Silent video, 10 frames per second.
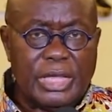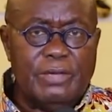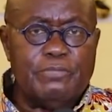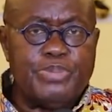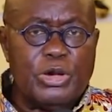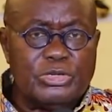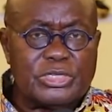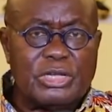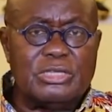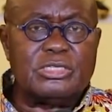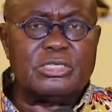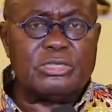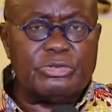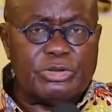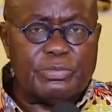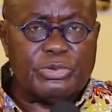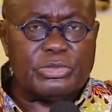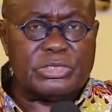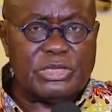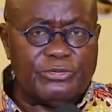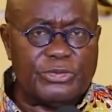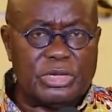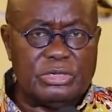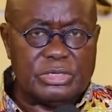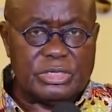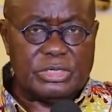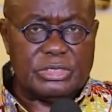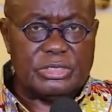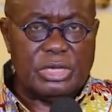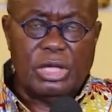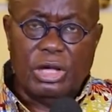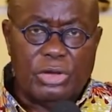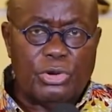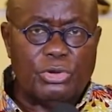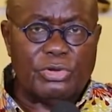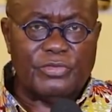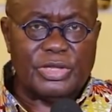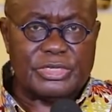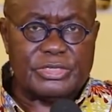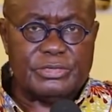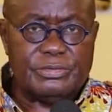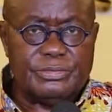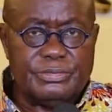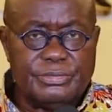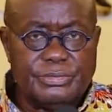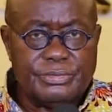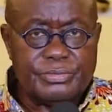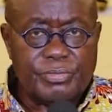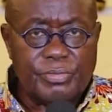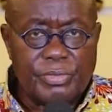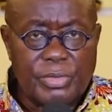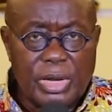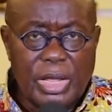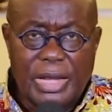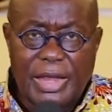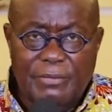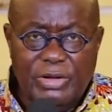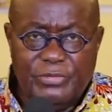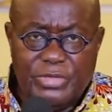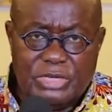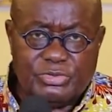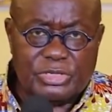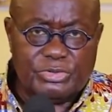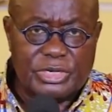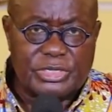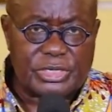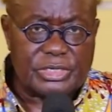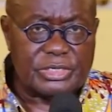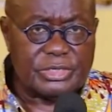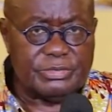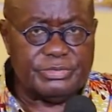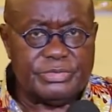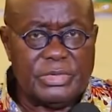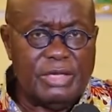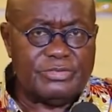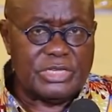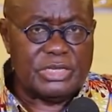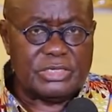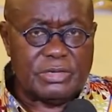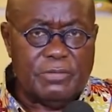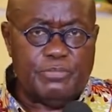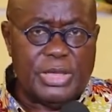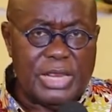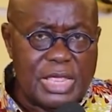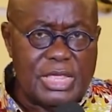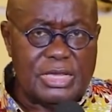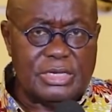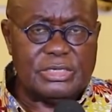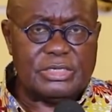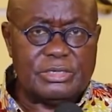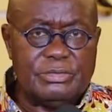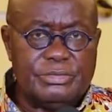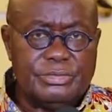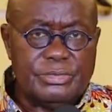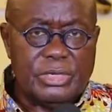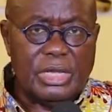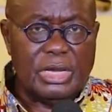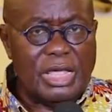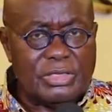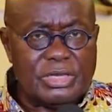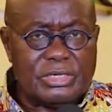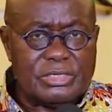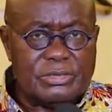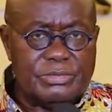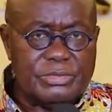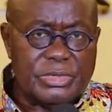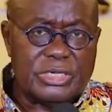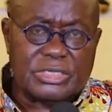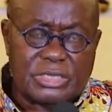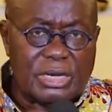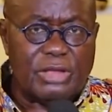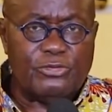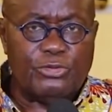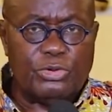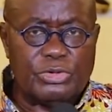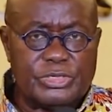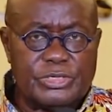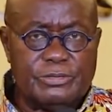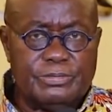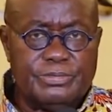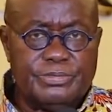impose considerable difficulties on all of us. A number of these restrictions have since been eased, and others still in force.